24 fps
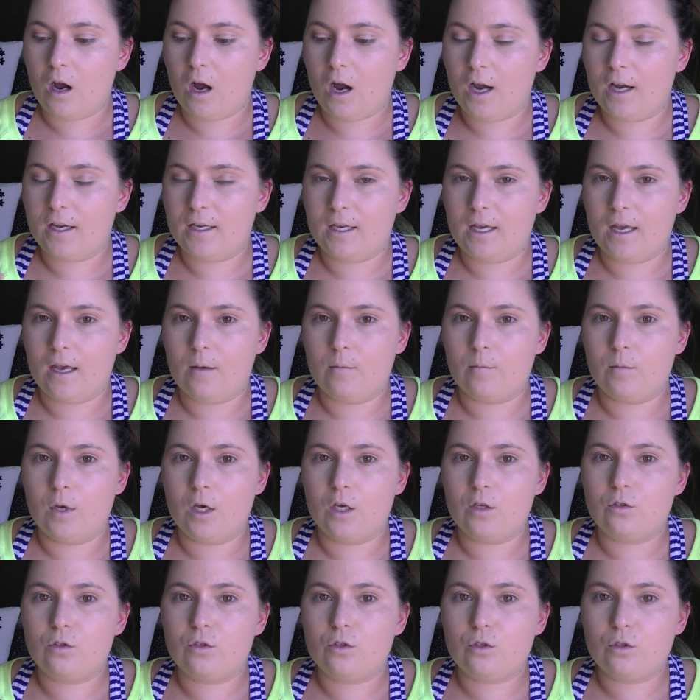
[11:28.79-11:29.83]
I am
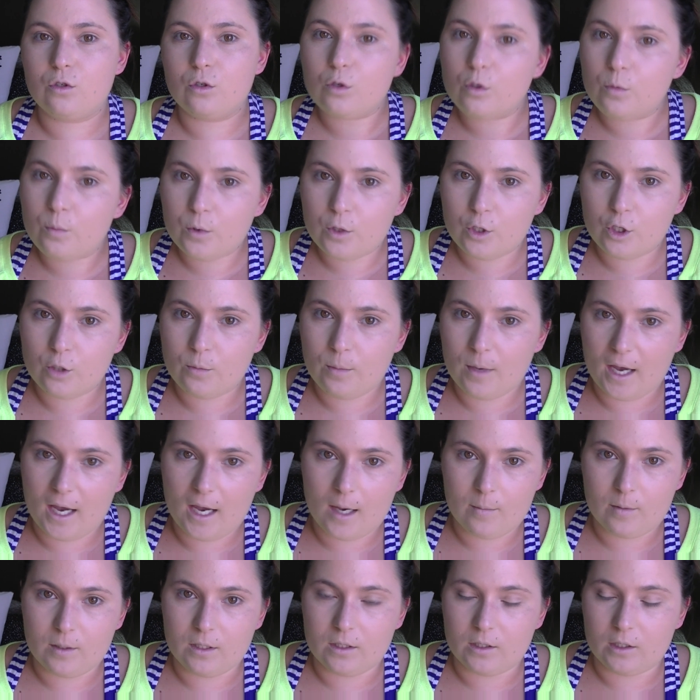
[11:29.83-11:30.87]
super duper
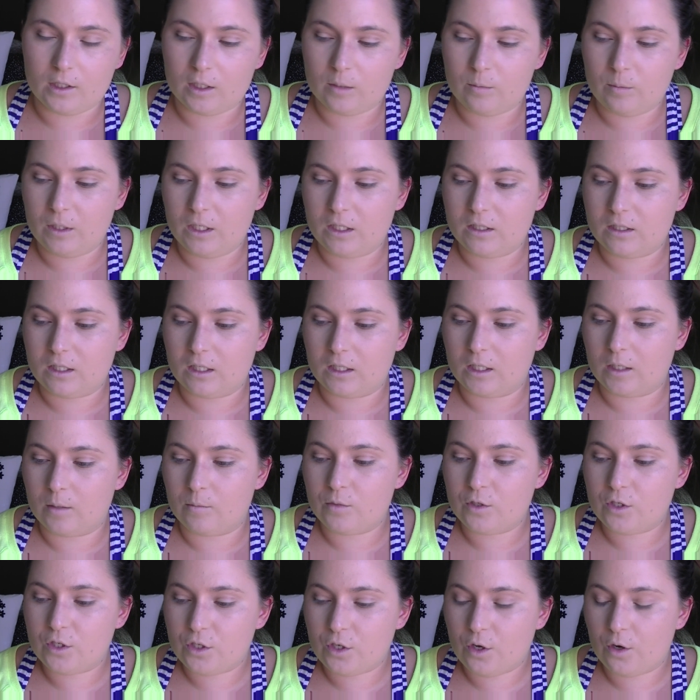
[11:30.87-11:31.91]
happy that I picked that up.
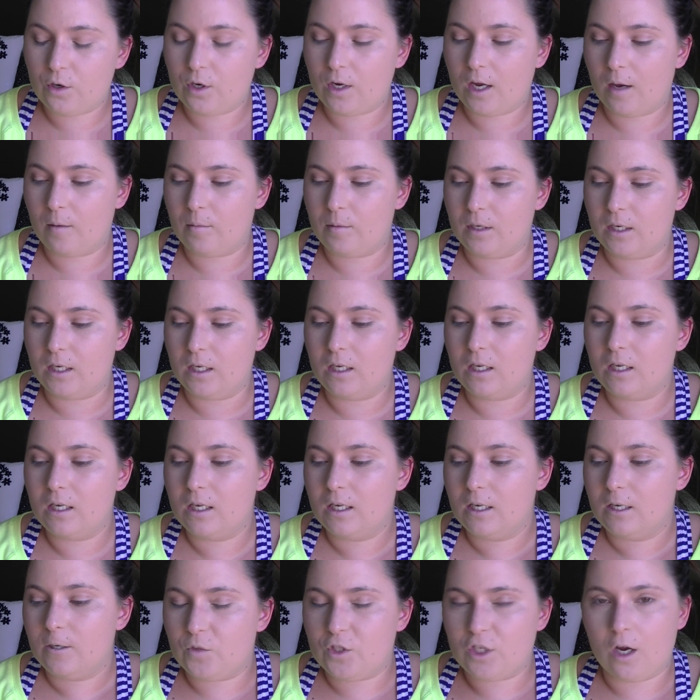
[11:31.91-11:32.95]
So happy.
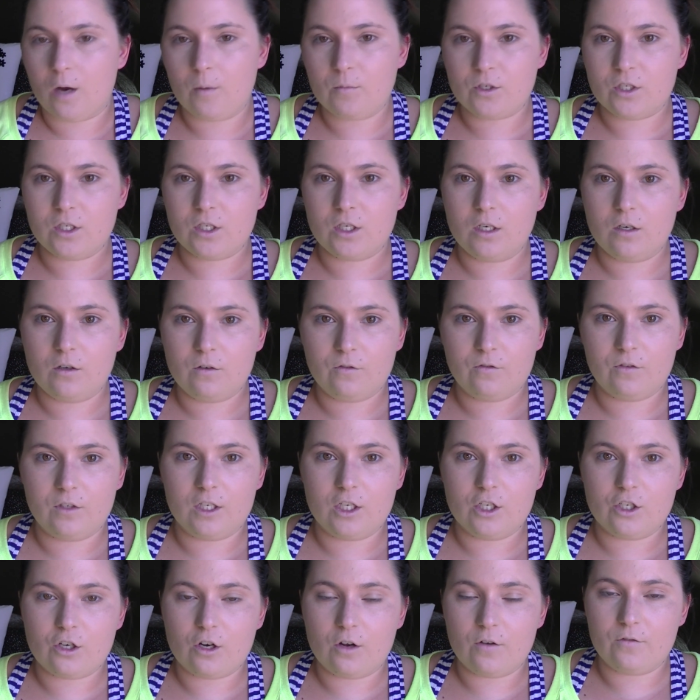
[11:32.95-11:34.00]
So I'm just going to
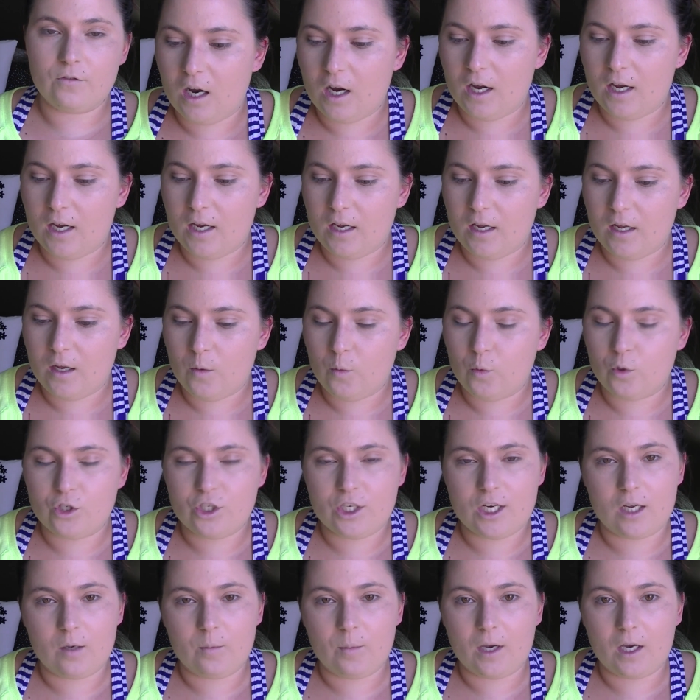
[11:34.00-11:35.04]
finish off. I will
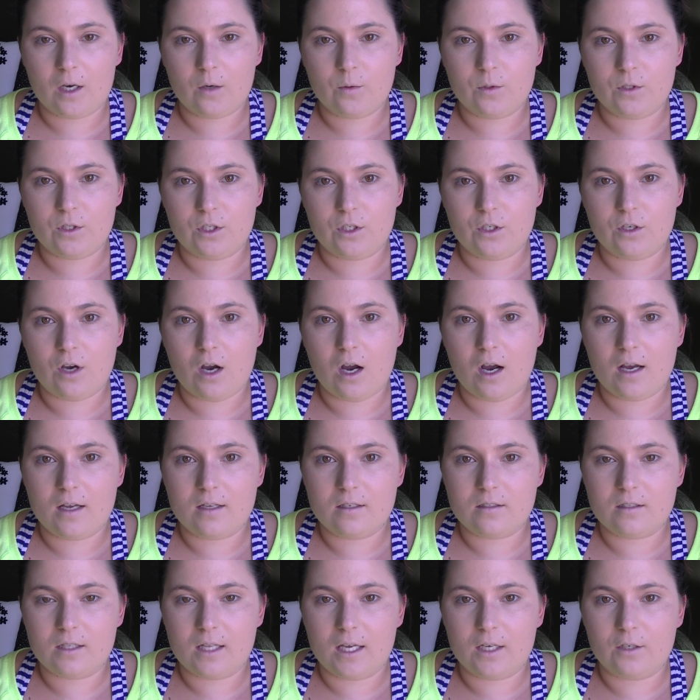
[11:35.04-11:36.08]
check back with you
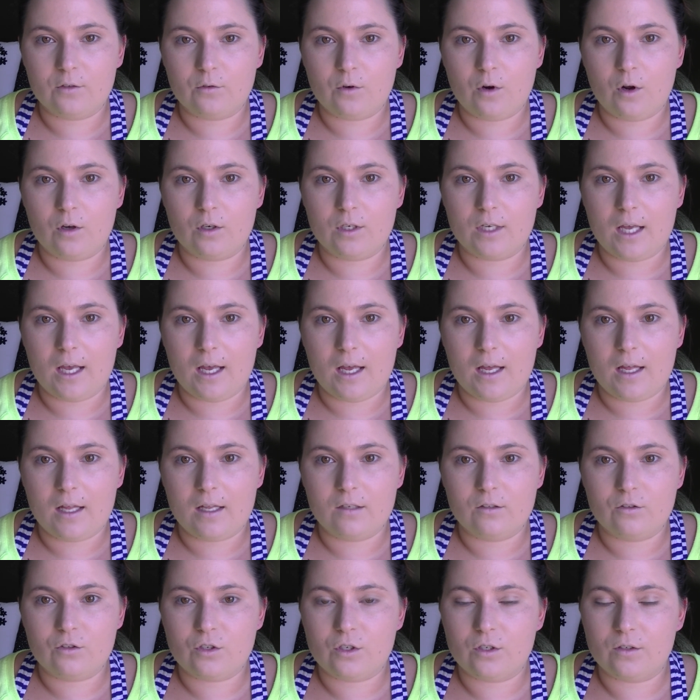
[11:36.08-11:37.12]
guys later on
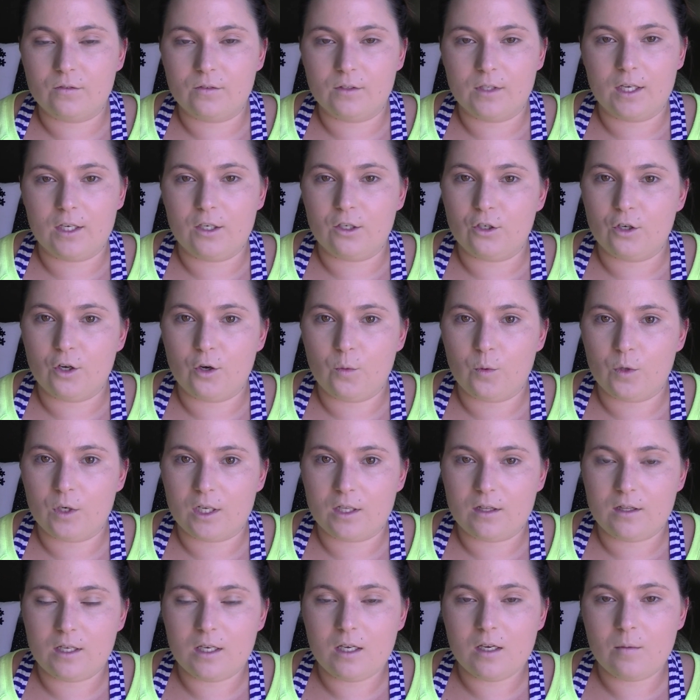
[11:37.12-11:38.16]
and sort of let you know what I
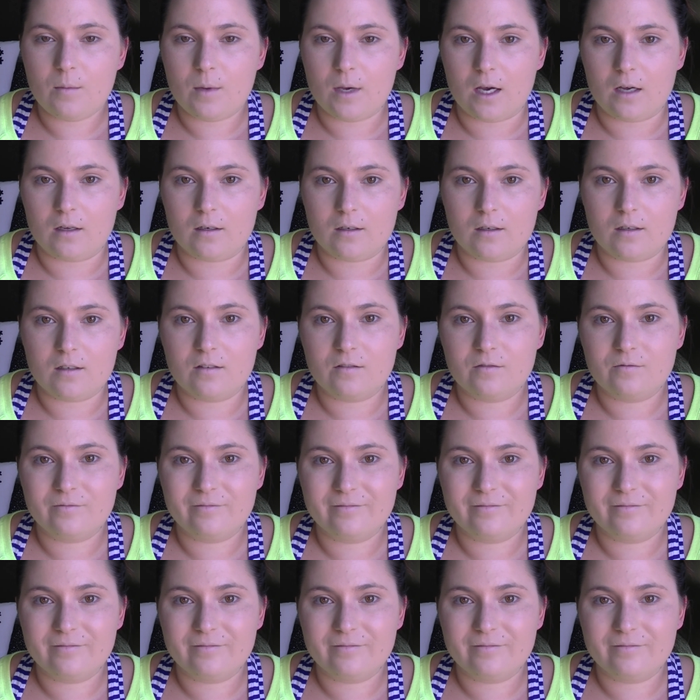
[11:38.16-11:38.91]
think about it.